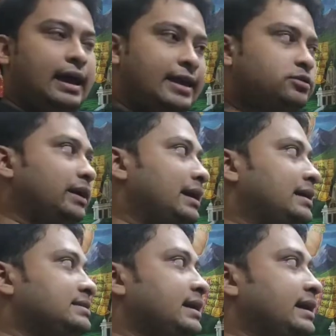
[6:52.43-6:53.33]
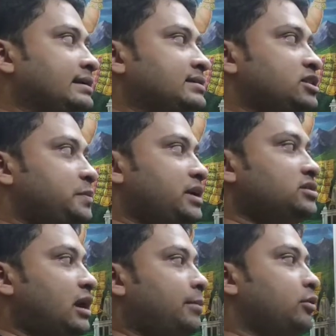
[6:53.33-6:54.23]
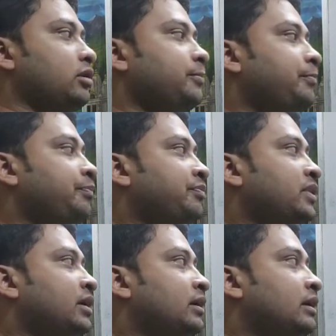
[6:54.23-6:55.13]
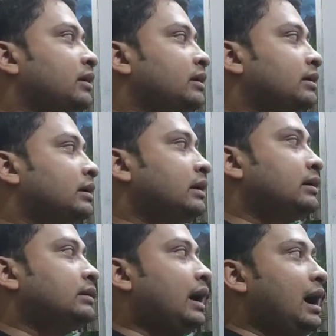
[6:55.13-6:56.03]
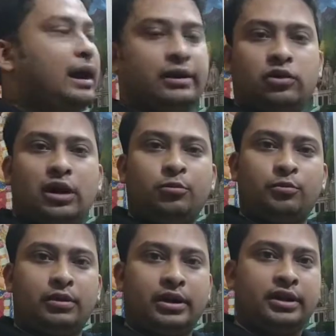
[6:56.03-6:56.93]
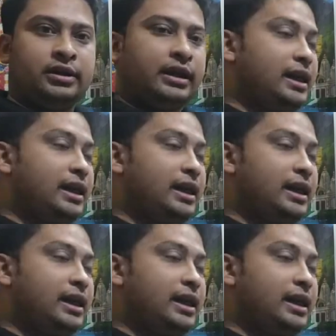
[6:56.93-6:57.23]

as well as it depends upon the hydrocarbon part.